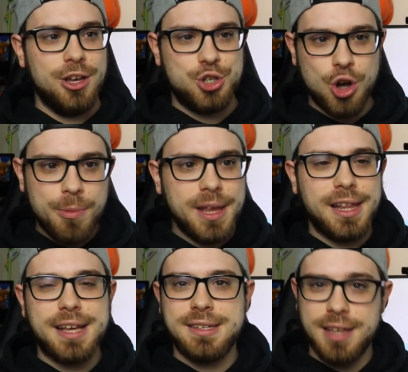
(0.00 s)
Show me
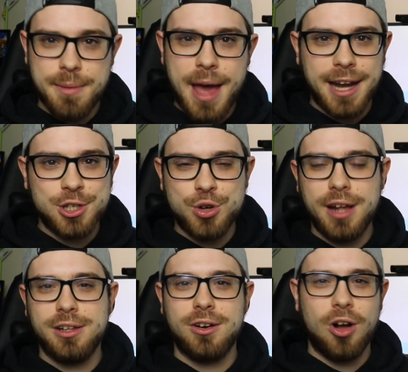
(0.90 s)
like a cinematic
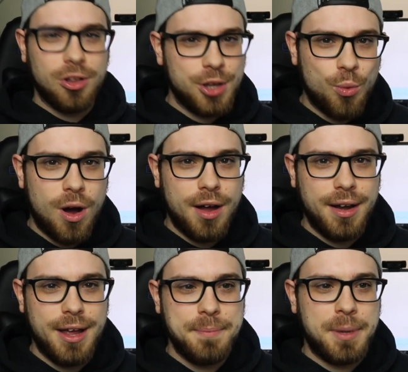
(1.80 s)
trailer all you
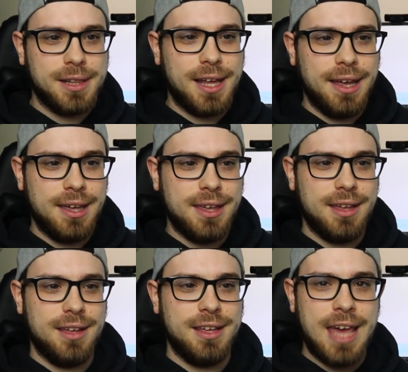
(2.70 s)
want, but like
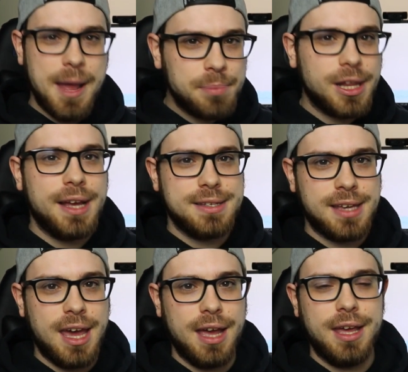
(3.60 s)
gameplay is
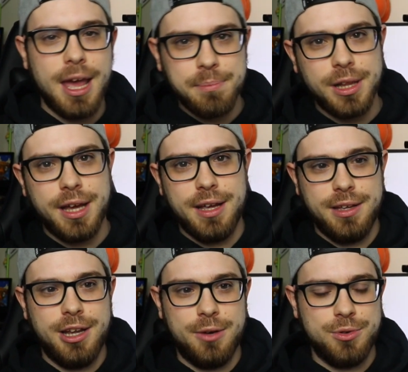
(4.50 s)
king.
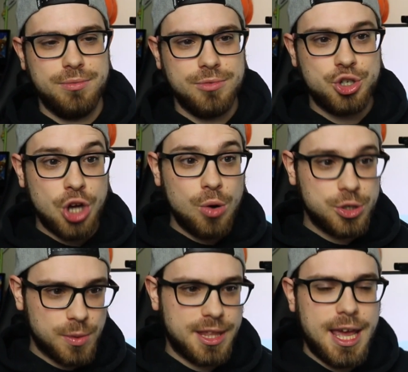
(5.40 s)
Gameplay, you know,
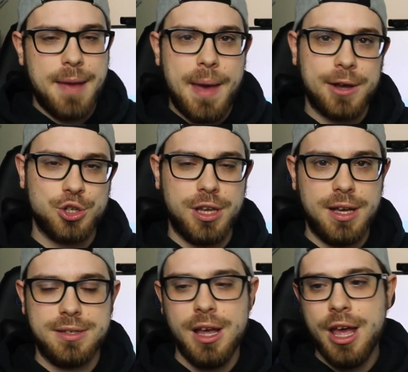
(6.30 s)
shows what the game actually
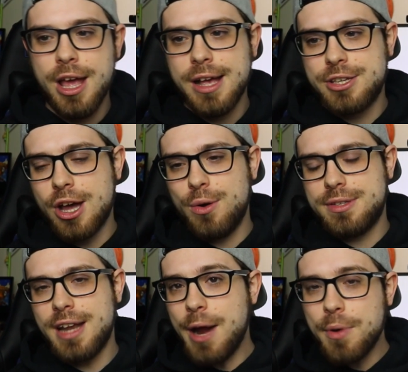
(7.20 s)
is. So
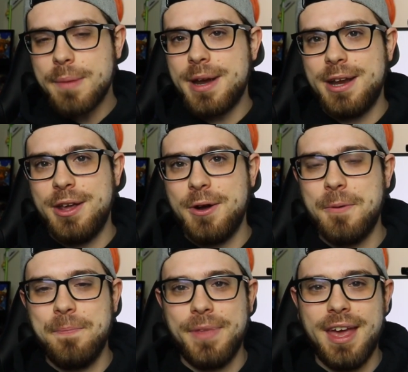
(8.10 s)
today what I'm going to
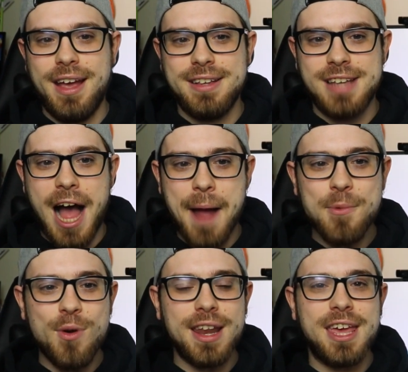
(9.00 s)
do is
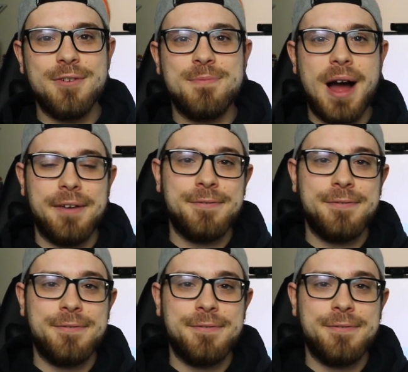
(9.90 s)
I'm going to give my